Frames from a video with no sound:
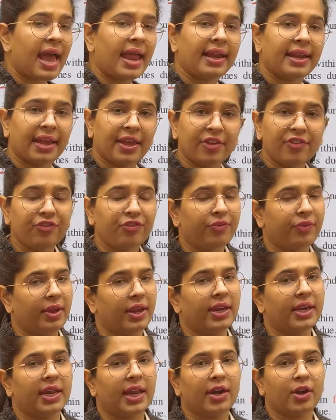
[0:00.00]
and if
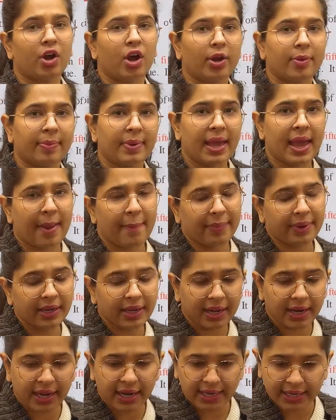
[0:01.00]
it cannot be happen,
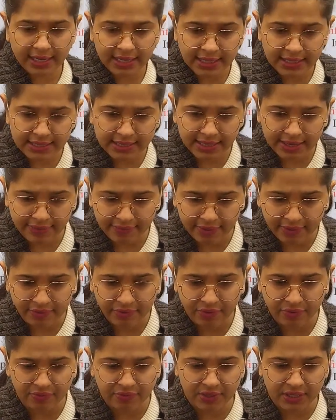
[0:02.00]
then at least give in
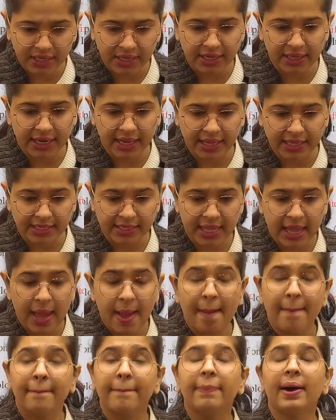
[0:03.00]
15 days.
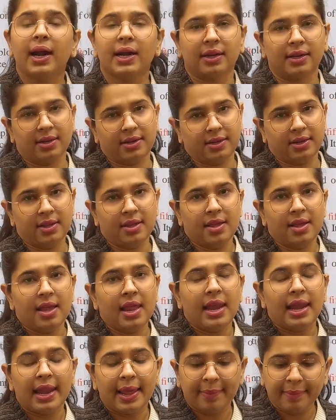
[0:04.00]
But
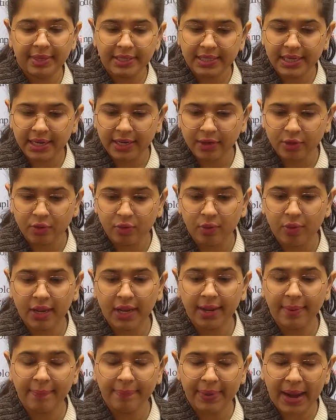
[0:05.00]
let me tell you,
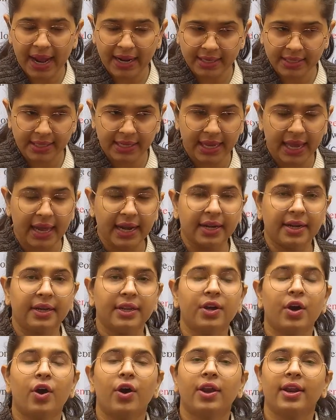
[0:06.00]
in
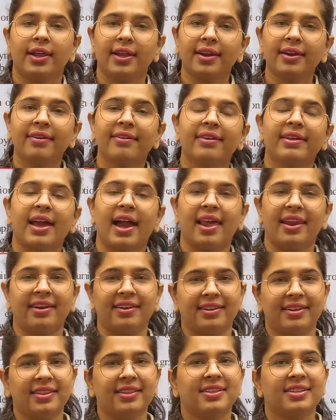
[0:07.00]
practicality or in
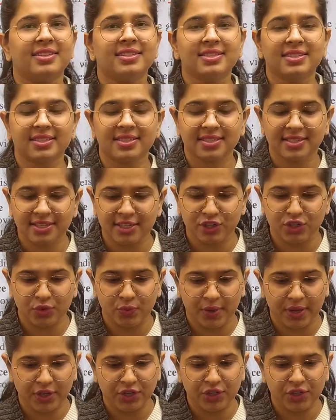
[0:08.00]
reality, this
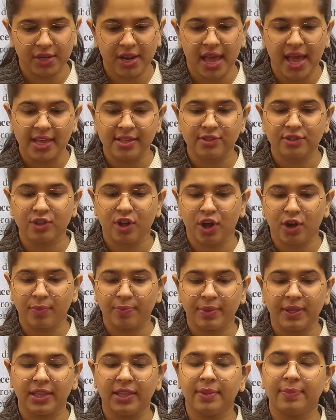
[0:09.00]
situation has
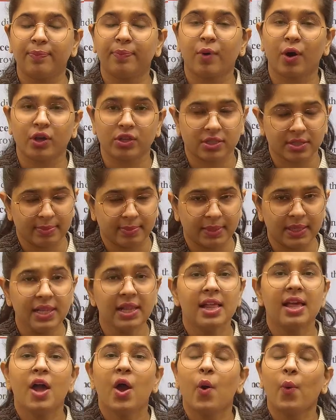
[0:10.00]
not been
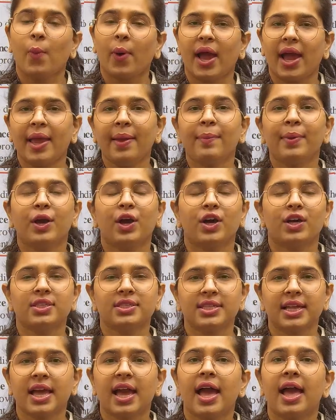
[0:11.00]
possible. Why?
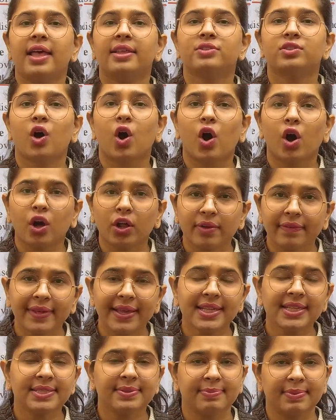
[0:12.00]
Because there has
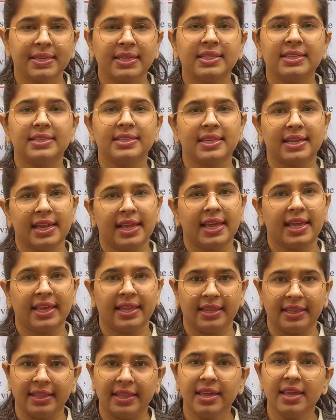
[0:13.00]
always been delay
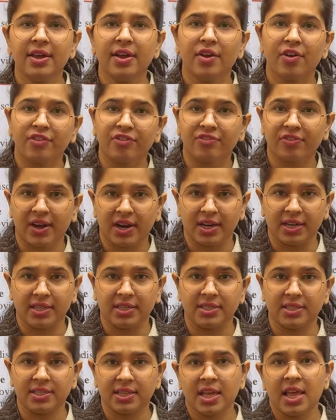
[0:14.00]
in the
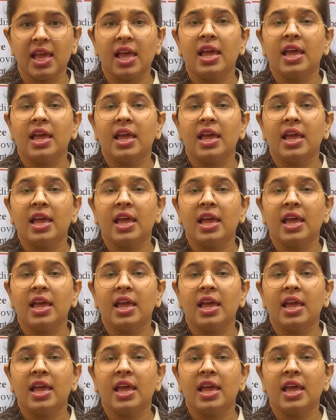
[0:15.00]
funds.